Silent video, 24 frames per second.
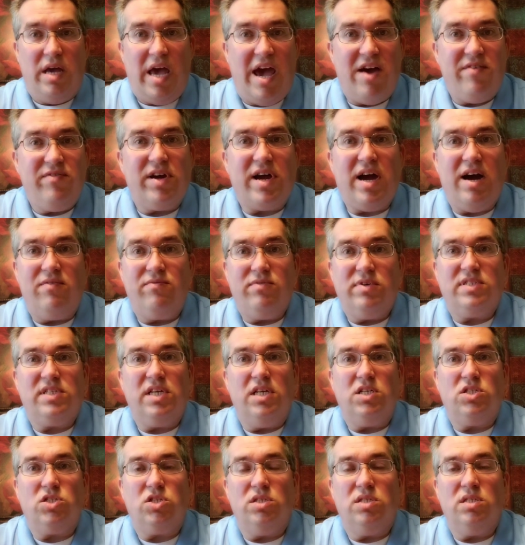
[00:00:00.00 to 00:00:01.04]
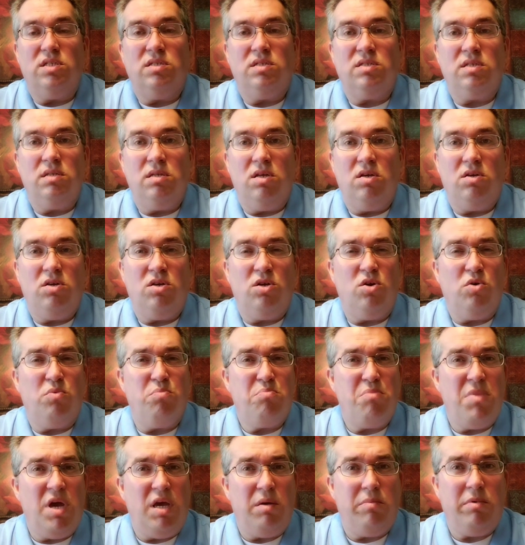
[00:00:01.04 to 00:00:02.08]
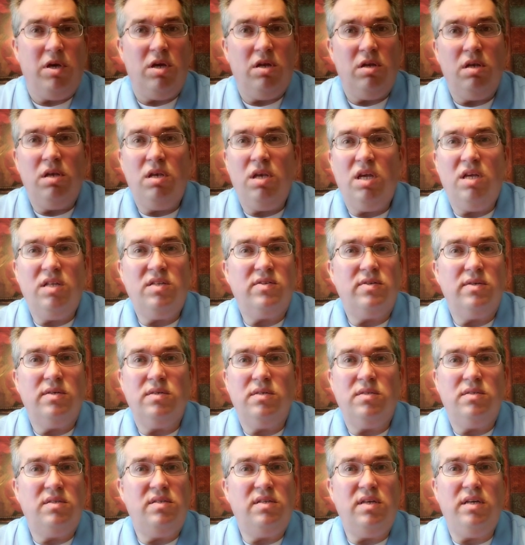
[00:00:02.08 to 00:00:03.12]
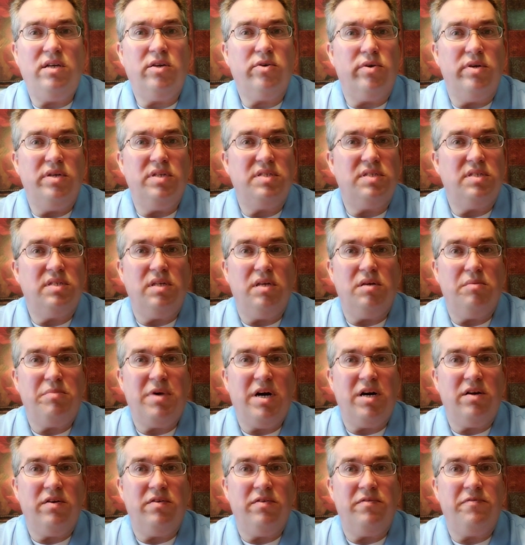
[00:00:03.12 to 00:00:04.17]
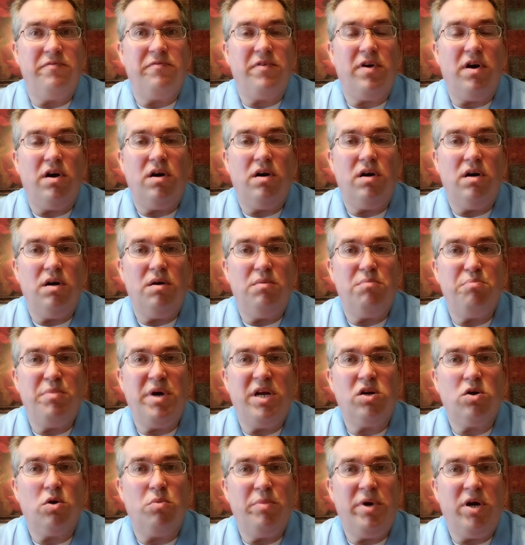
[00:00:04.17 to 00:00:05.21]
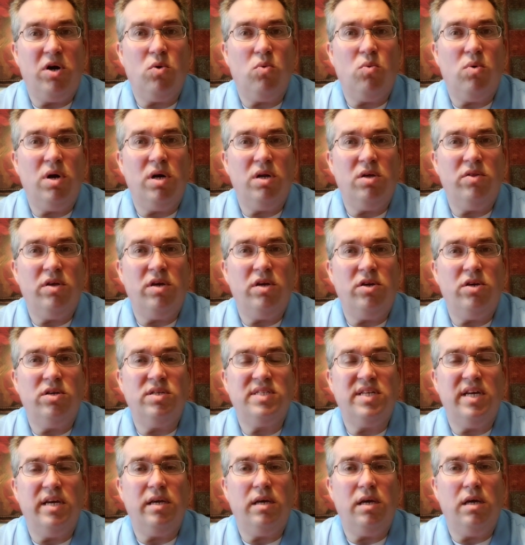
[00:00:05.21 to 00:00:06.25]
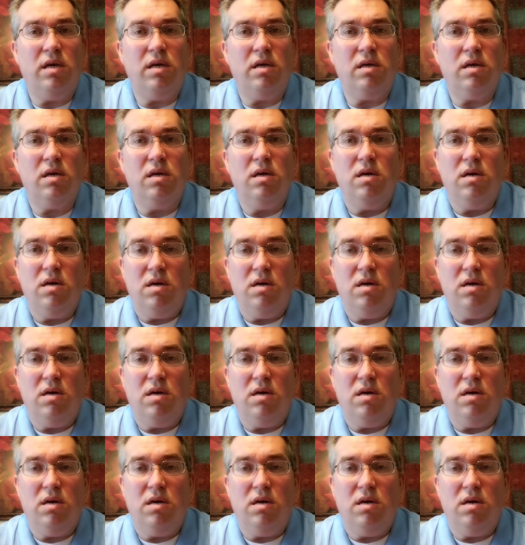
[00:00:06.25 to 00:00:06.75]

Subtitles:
have a conversation. Maybe you need to decrease the amount of medical marijuana that you're taking.